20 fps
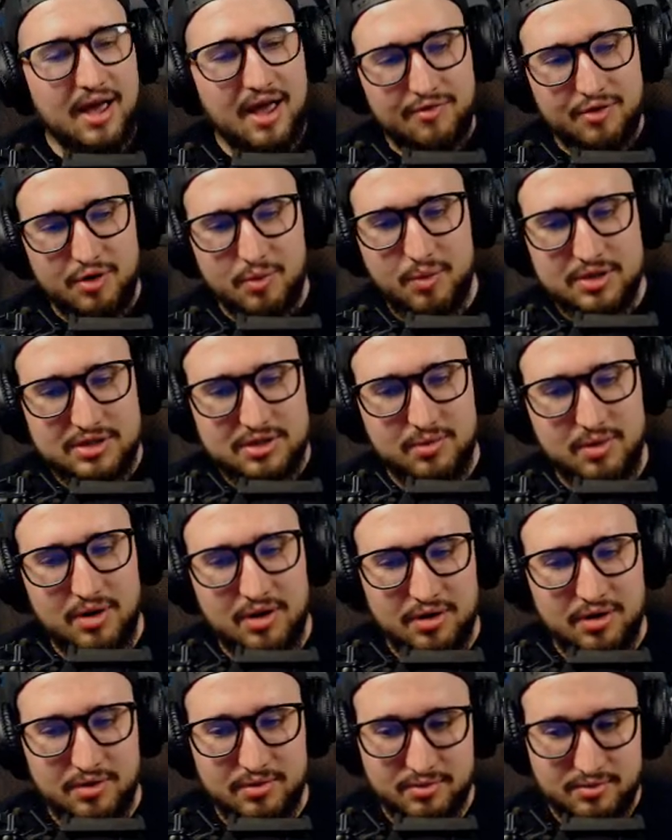Every once in a
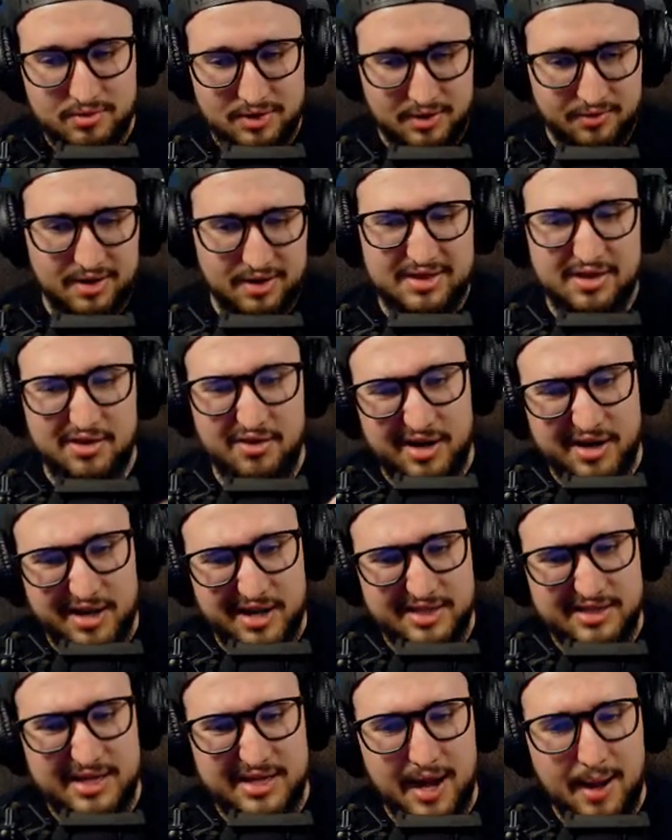while, like right there,
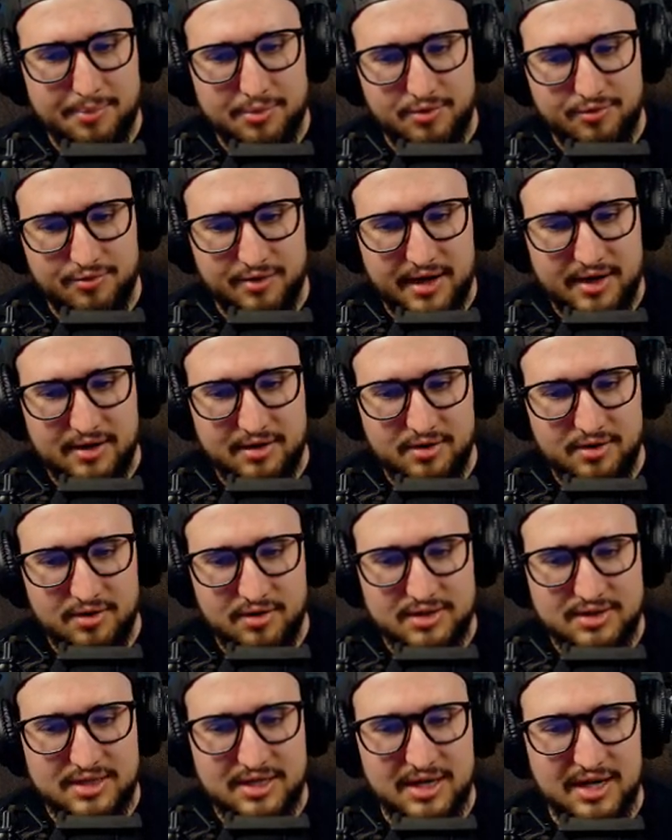I tap the red. You
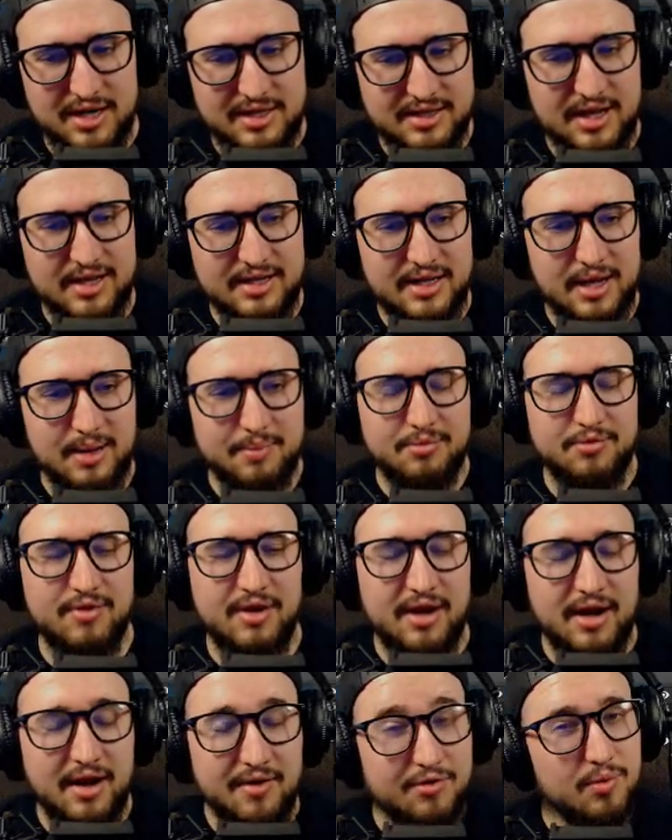can see I tap the
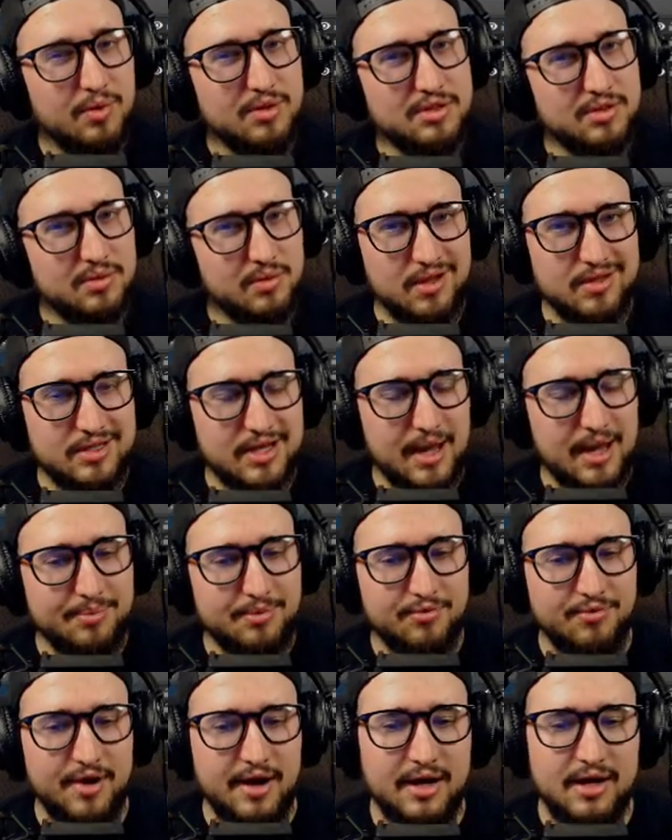red. Every once in a while, I'll tap
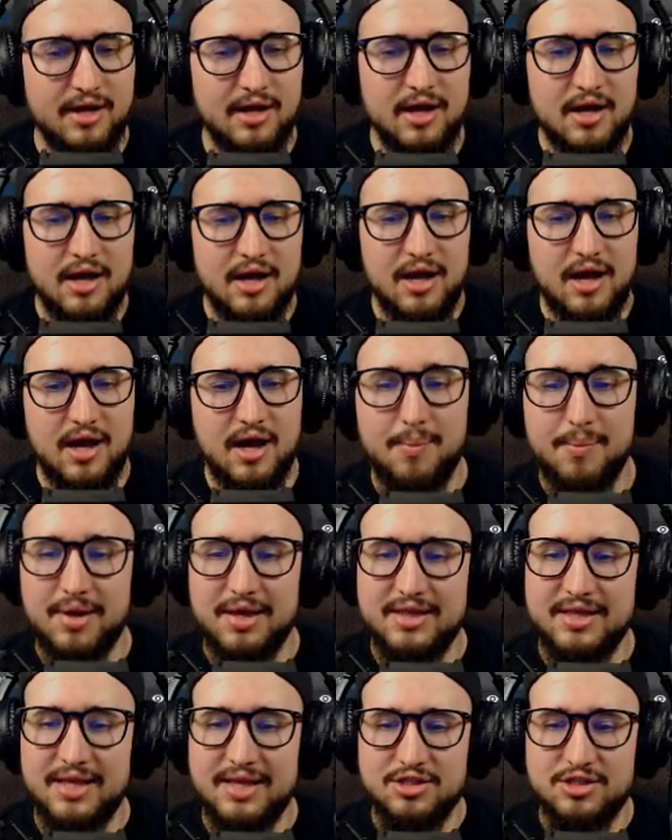the red.
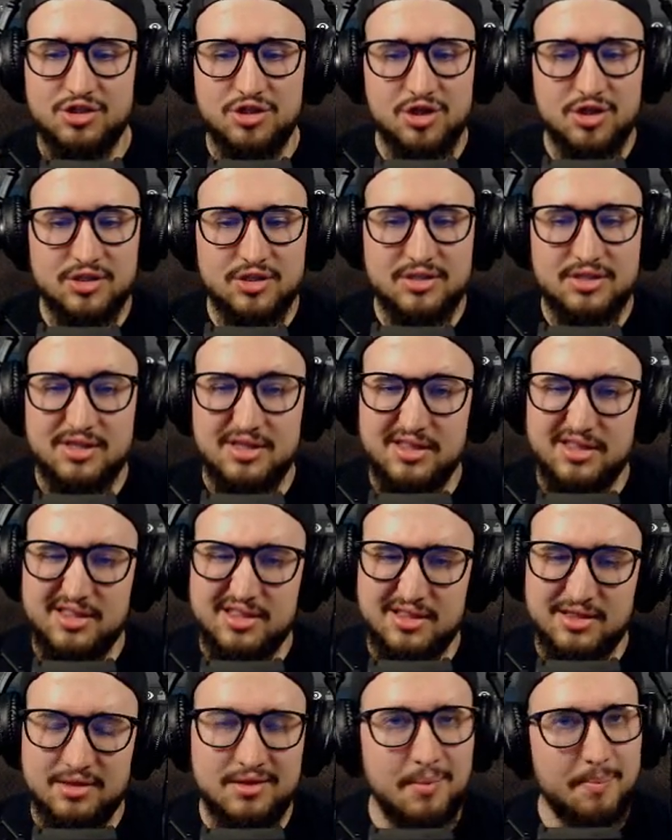And that's just
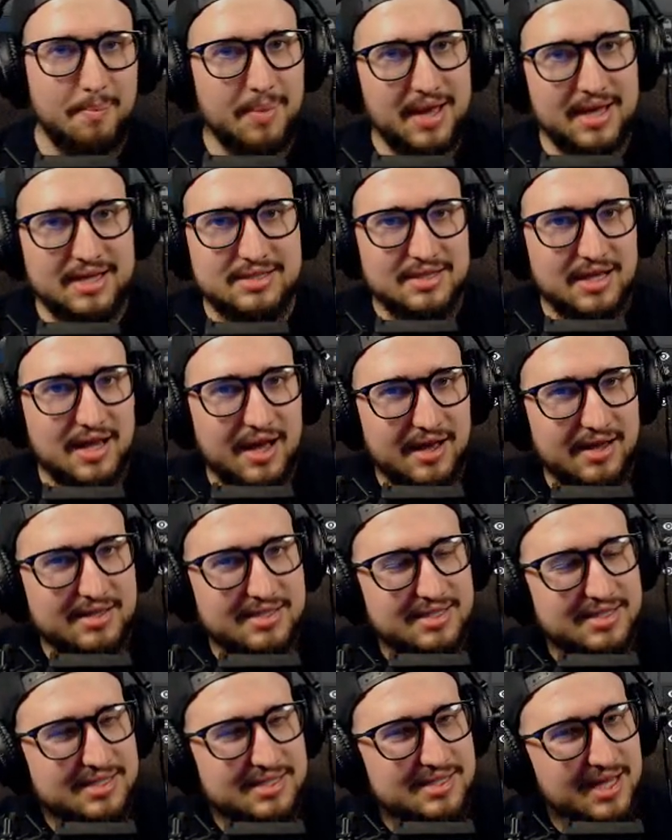the best
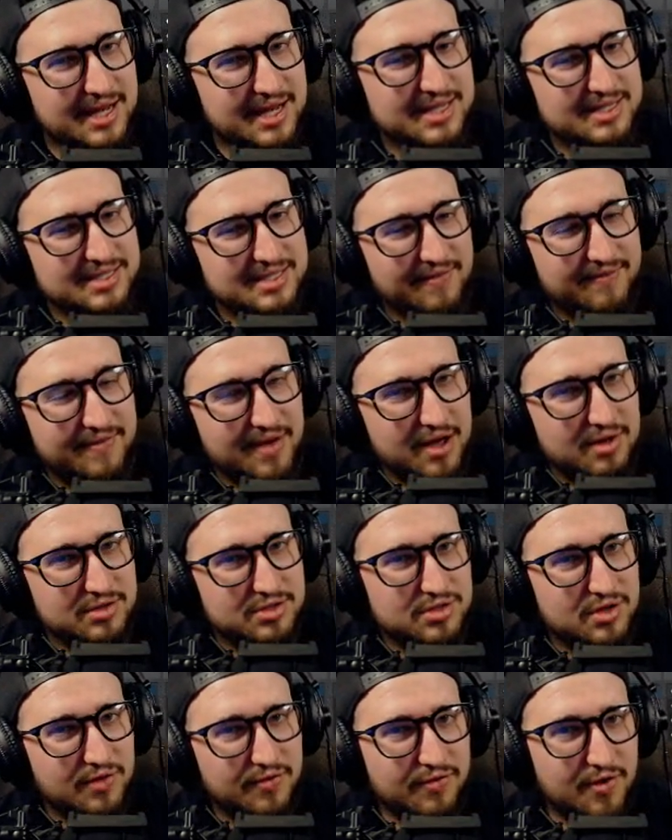settings I've
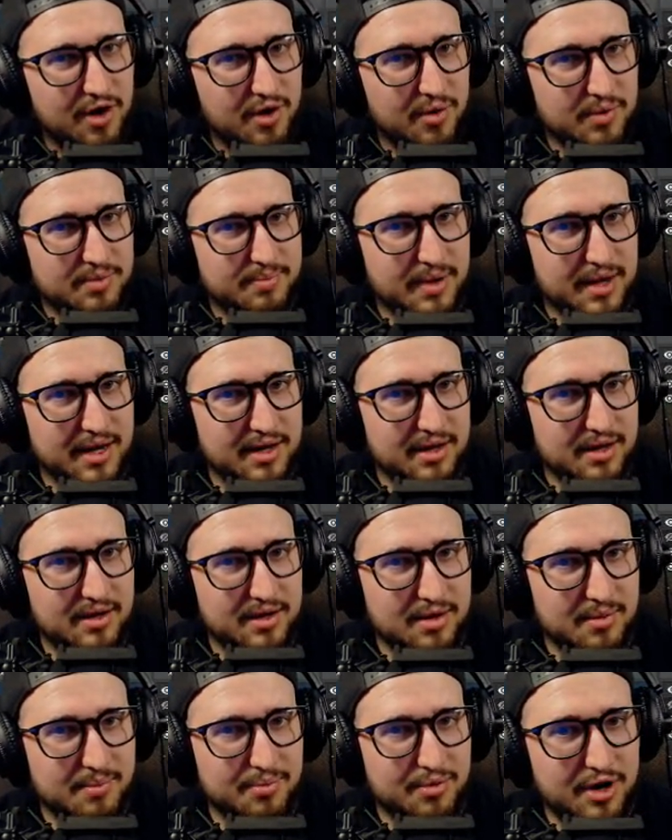found so far with my
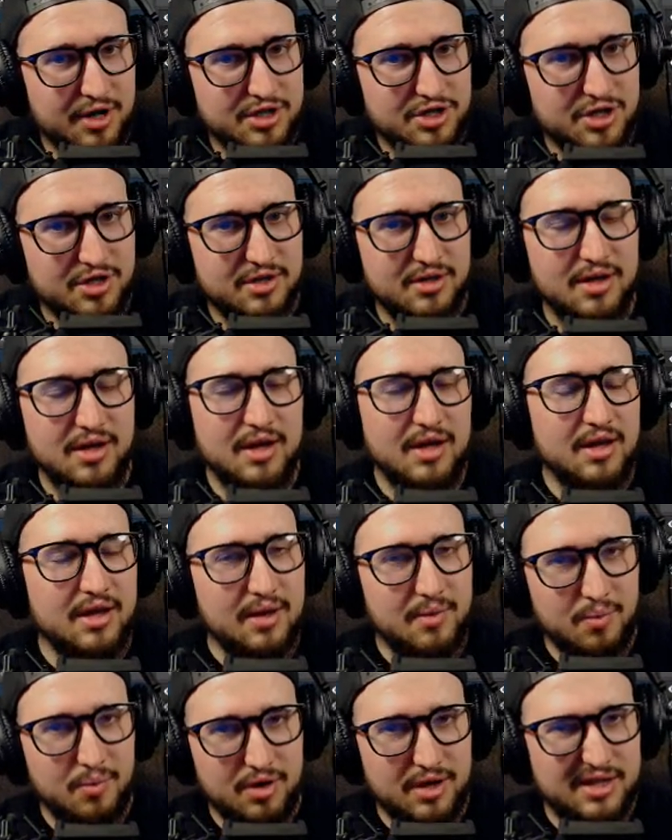compression.
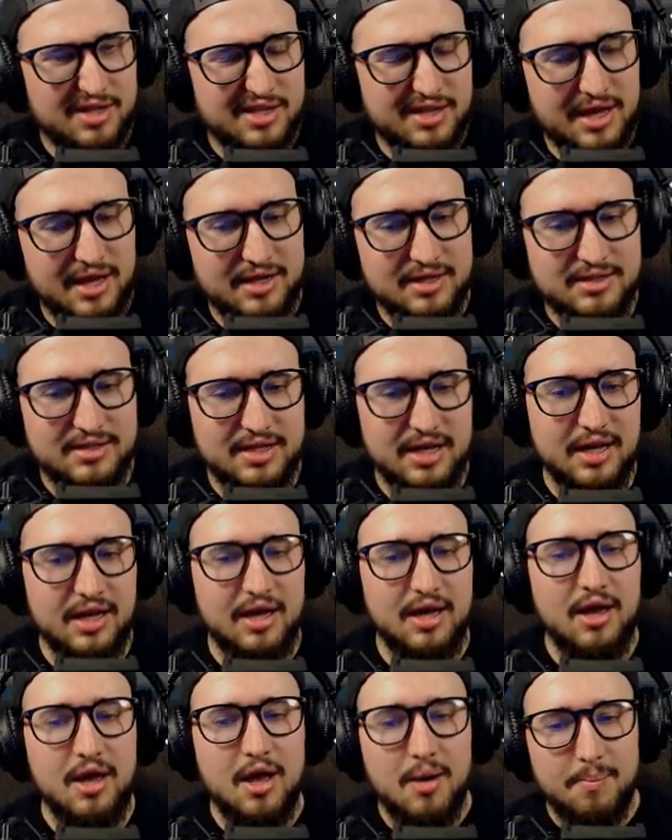And we'll get to that in a
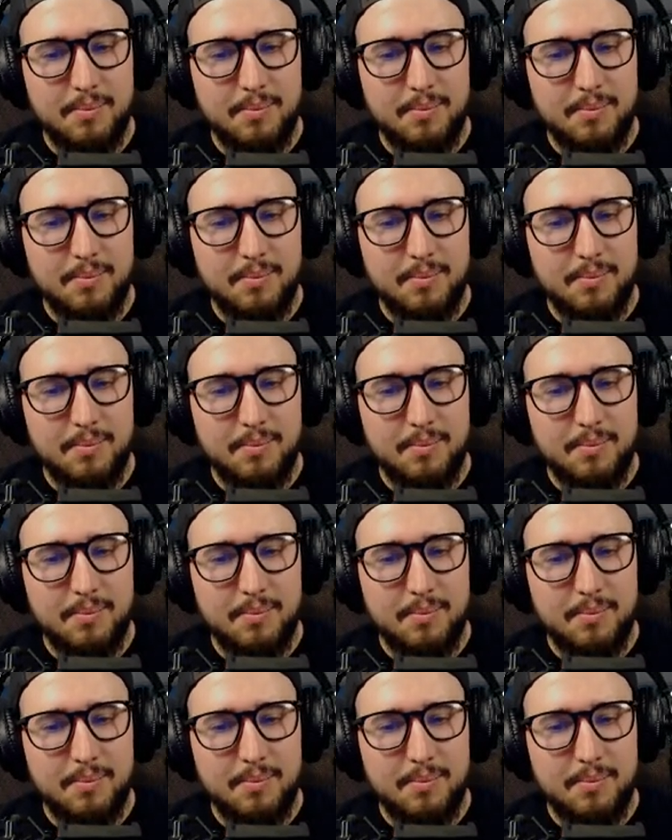second.